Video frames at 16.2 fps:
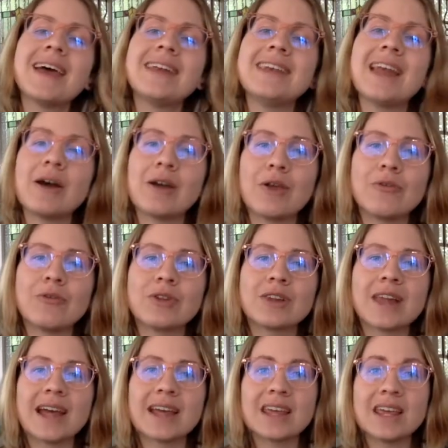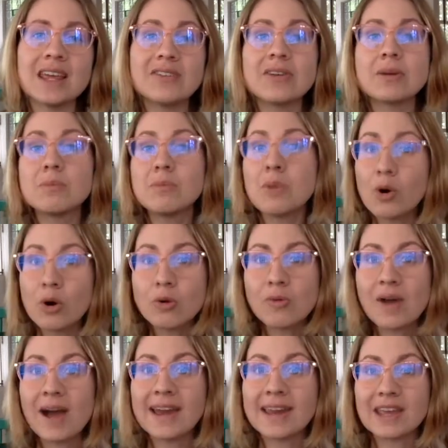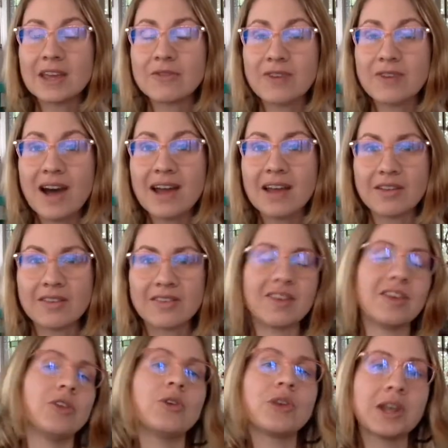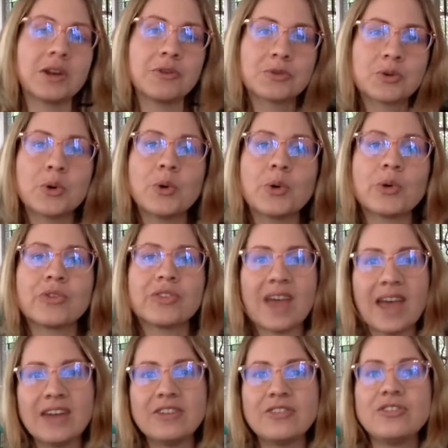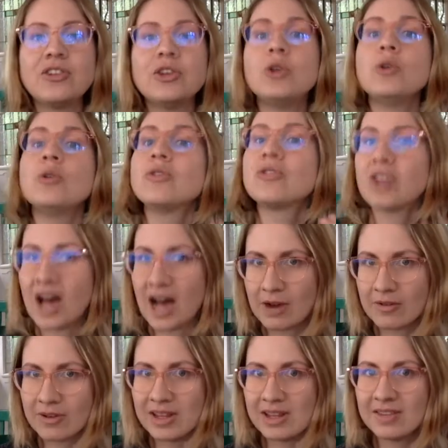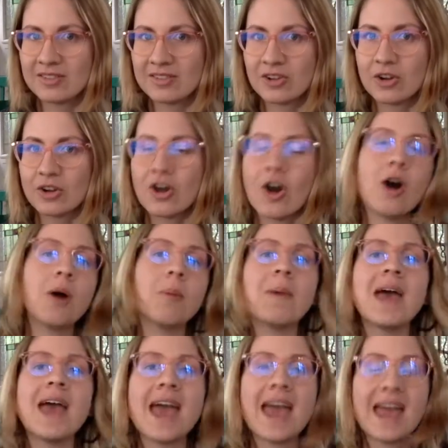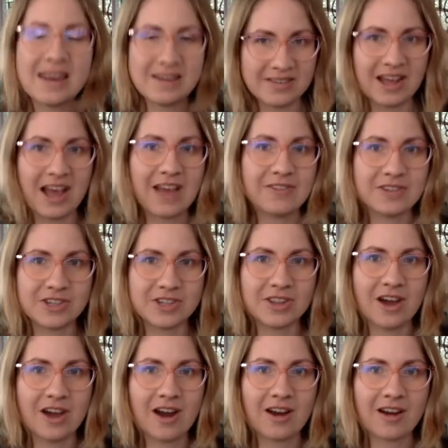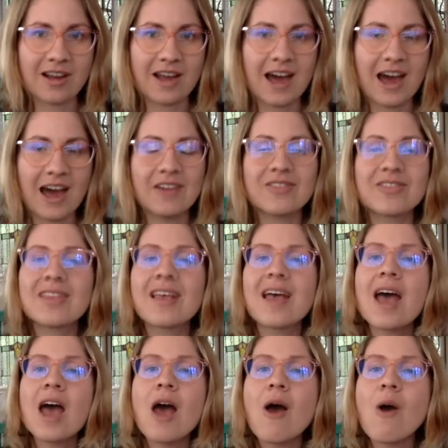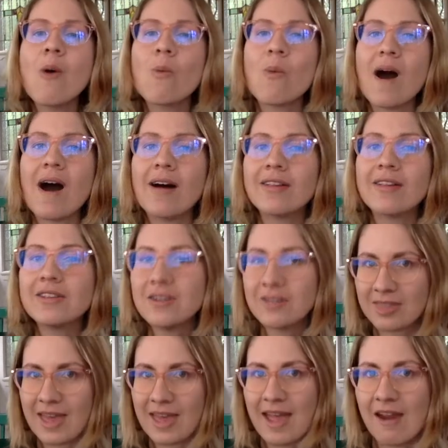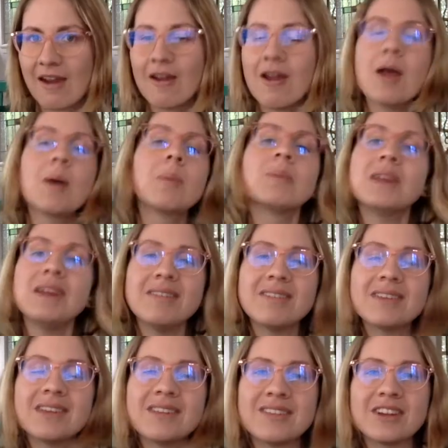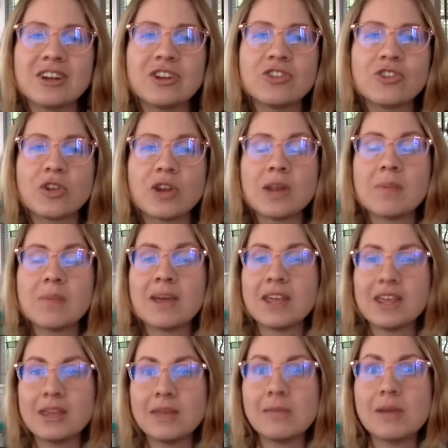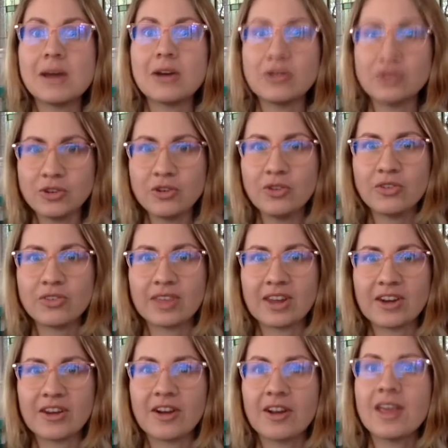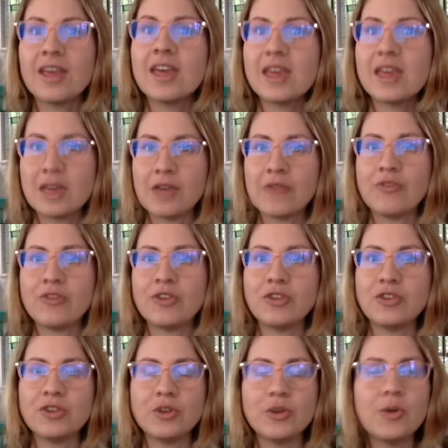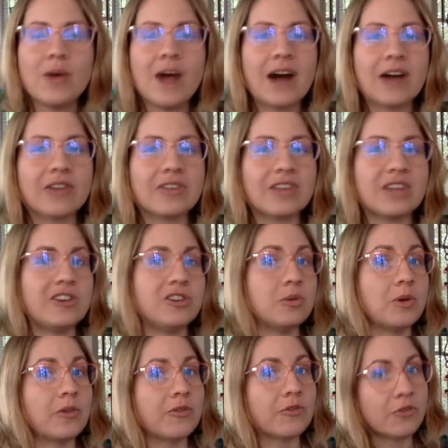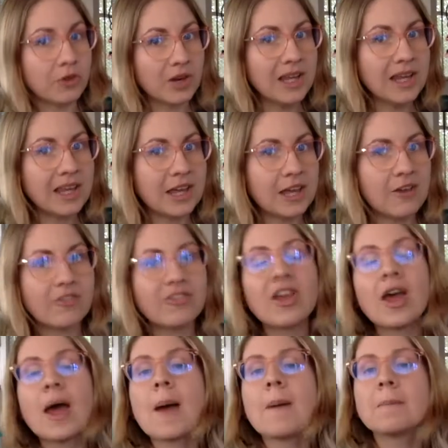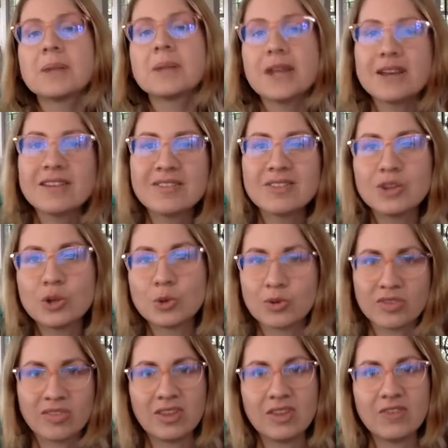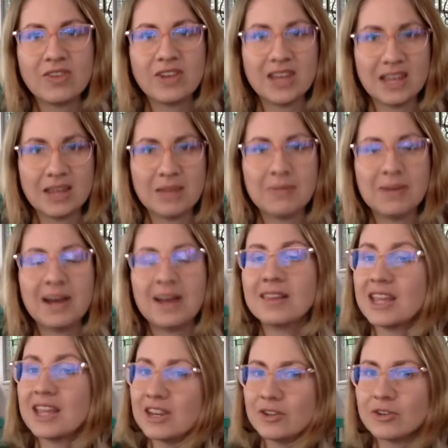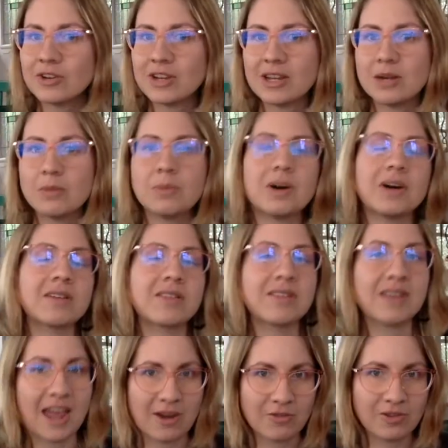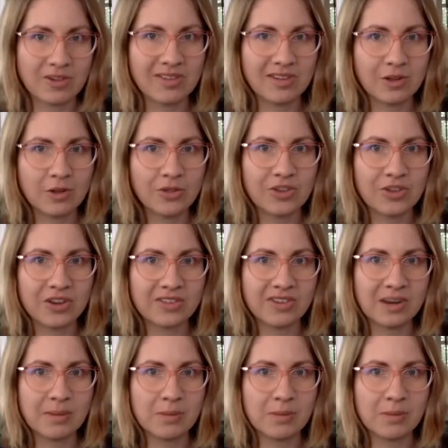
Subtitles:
Now, if you'd like even more writing advice, you can of course head to taraeast.com and dive into the archives. While you're there, please consider joining my email newsletter. If you do, I'll send you a free gift, plus you'll receive an email in your inbox every single Thursday